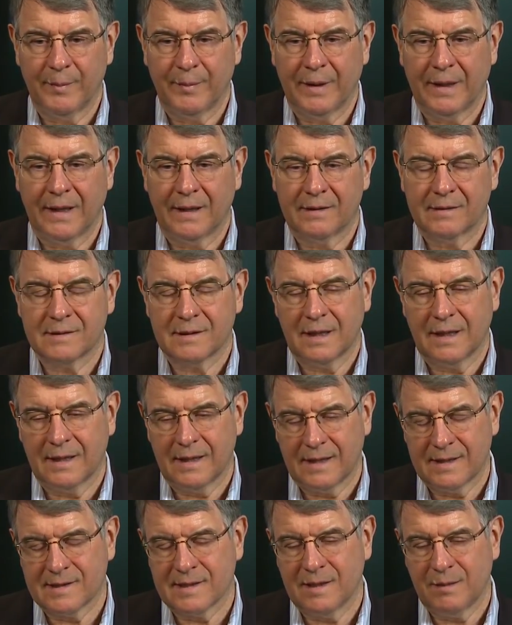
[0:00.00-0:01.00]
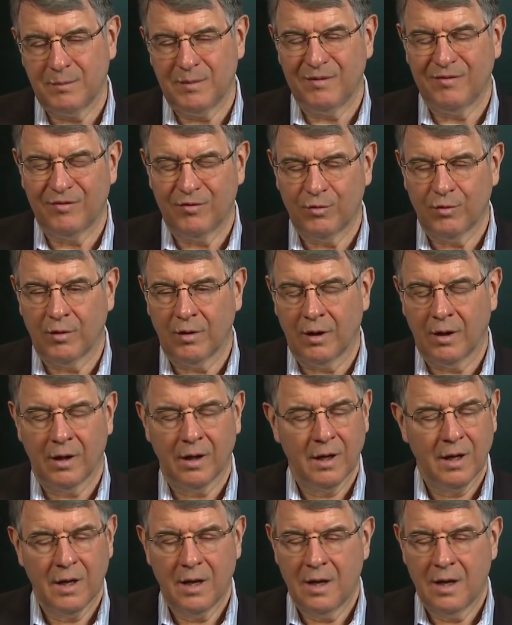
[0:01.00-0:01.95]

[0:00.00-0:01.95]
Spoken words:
but I said before,